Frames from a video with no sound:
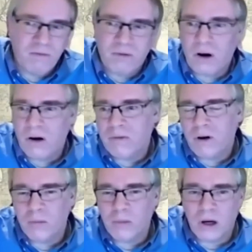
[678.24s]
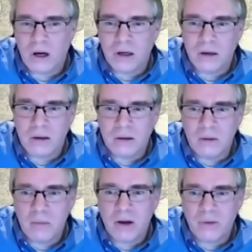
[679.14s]
spread far, far
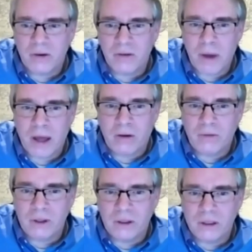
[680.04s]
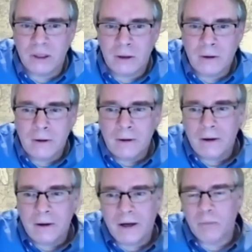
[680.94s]
beyond the boundary of the
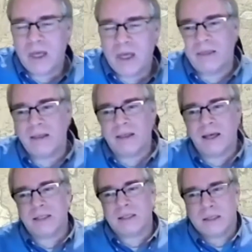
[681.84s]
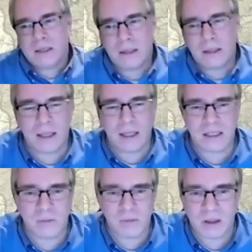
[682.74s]
battlefield. And I think
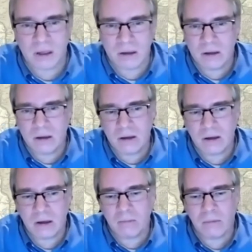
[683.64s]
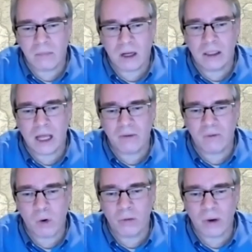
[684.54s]
that's something that
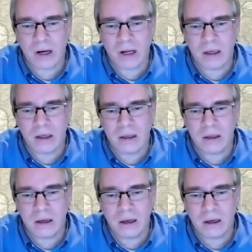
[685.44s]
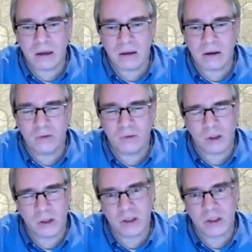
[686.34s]
a lot of war writing
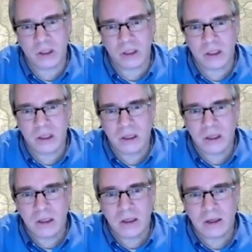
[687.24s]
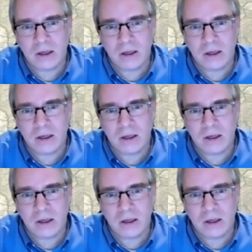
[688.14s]
overlooks.